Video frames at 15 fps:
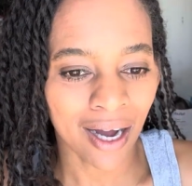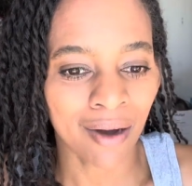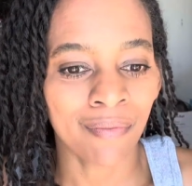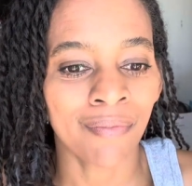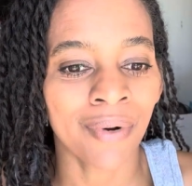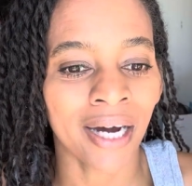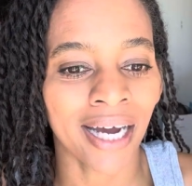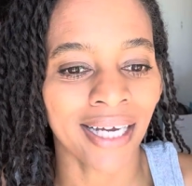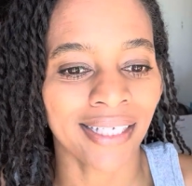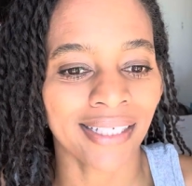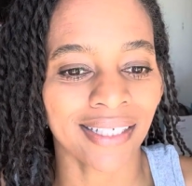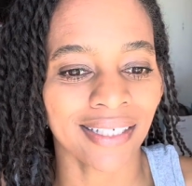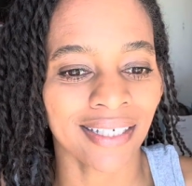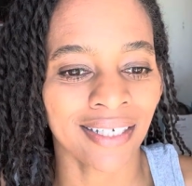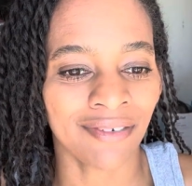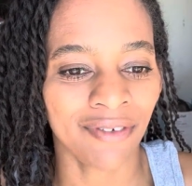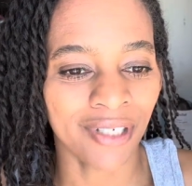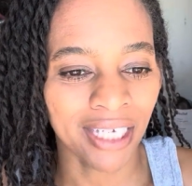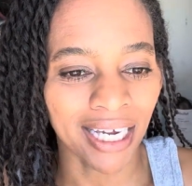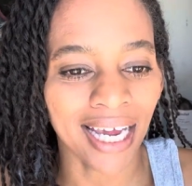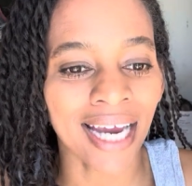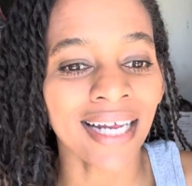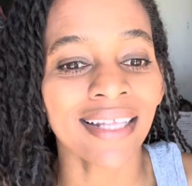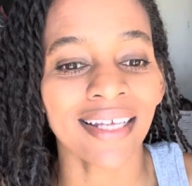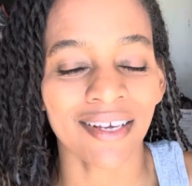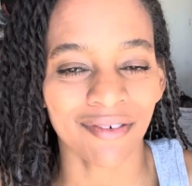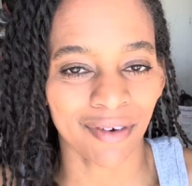But if you take anything